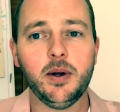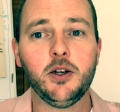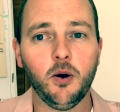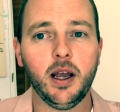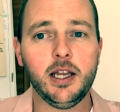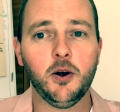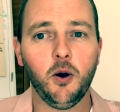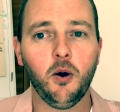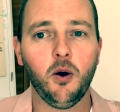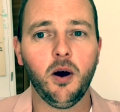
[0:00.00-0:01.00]
in your in
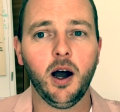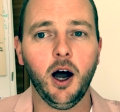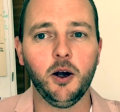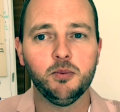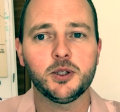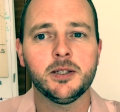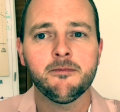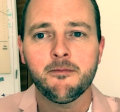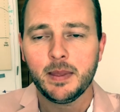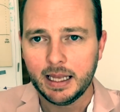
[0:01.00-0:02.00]
your homes
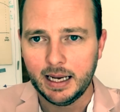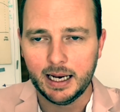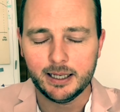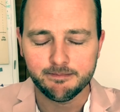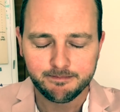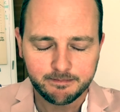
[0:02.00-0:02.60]
um,